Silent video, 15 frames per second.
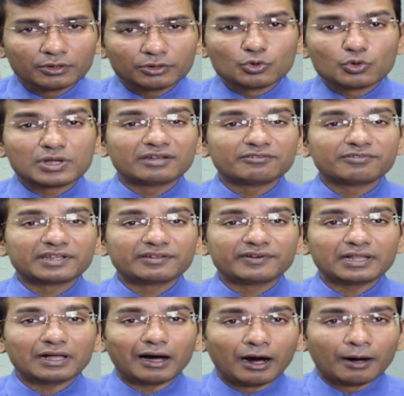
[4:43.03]
You can very
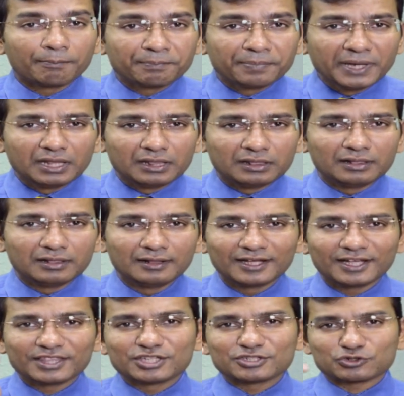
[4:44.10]
well appeal
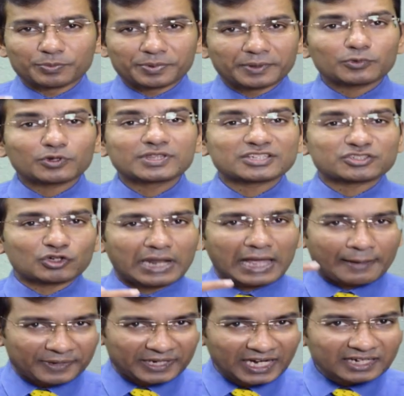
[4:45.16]
in the Supreme Court. That's called
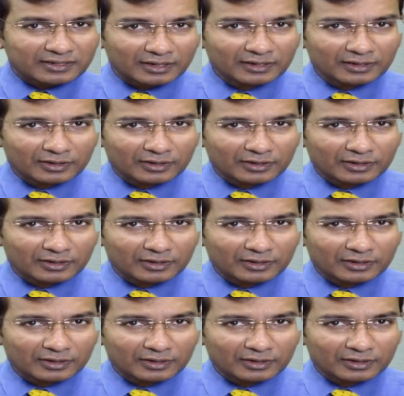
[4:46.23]
appellate.